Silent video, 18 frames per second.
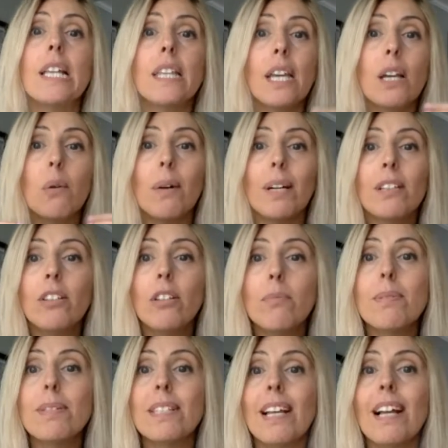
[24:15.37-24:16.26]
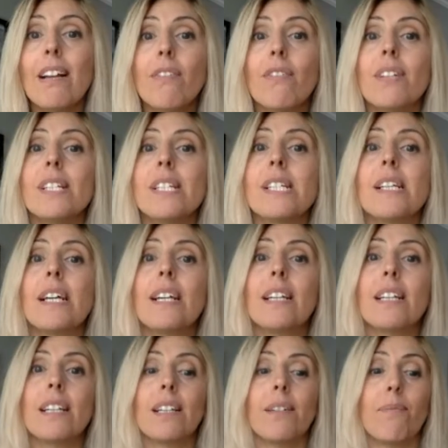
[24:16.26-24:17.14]
The quantum self is
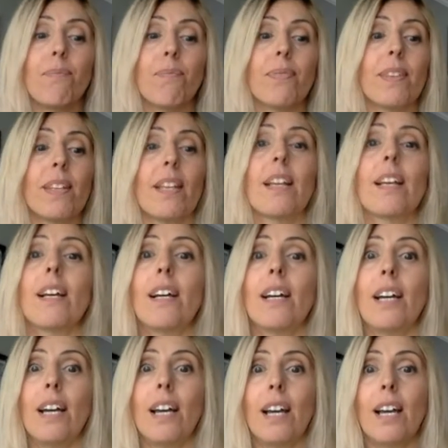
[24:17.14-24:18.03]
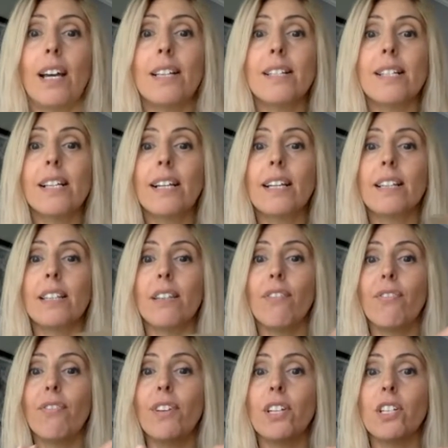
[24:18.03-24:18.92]
like the
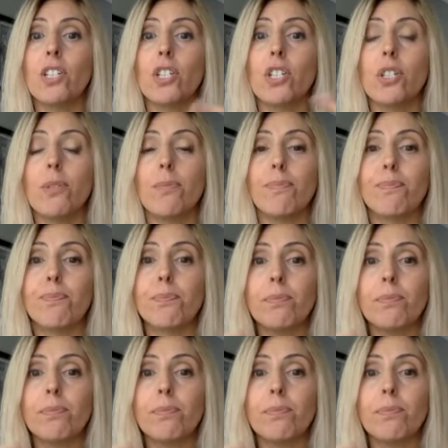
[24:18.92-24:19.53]
fish.